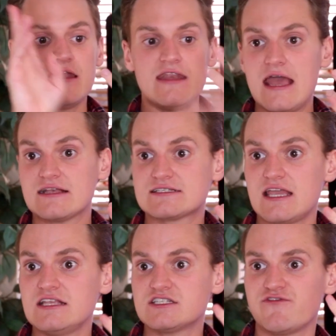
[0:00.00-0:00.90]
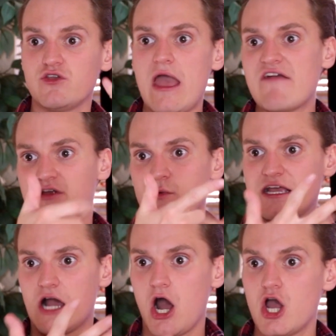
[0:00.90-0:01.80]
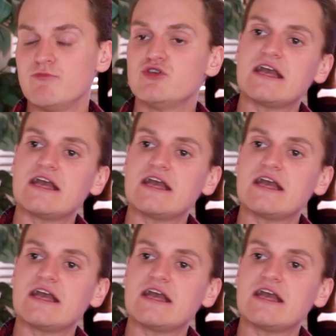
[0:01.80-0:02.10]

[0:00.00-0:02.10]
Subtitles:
Next, interview every week at home.